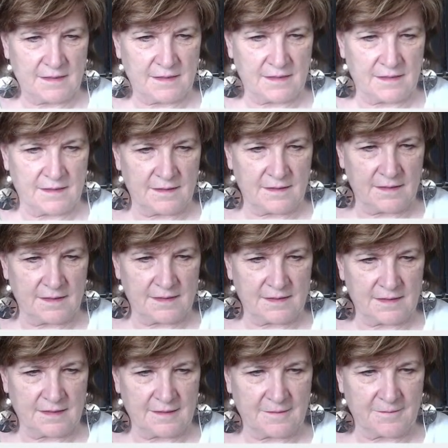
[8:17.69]
Let's see
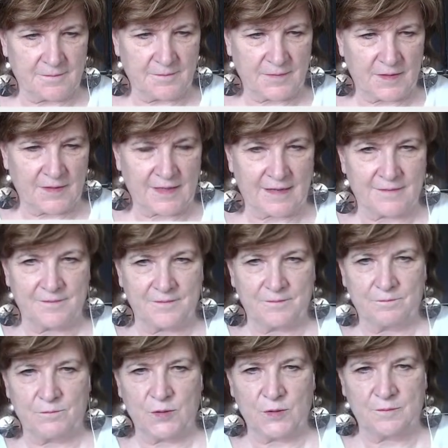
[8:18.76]
here. Okay,
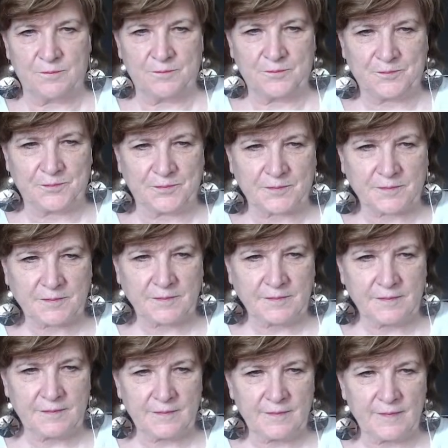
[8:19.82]
boom.
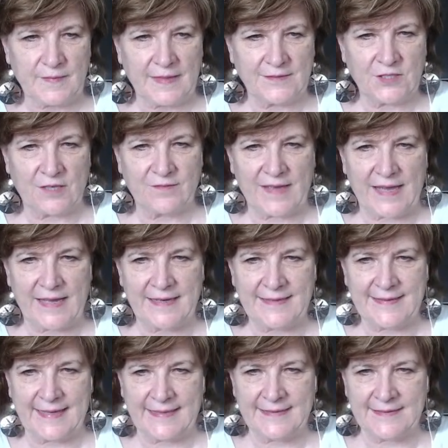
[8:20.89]
So I've added
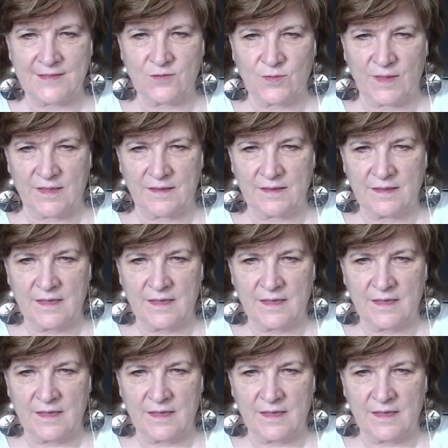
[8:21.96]
that as well.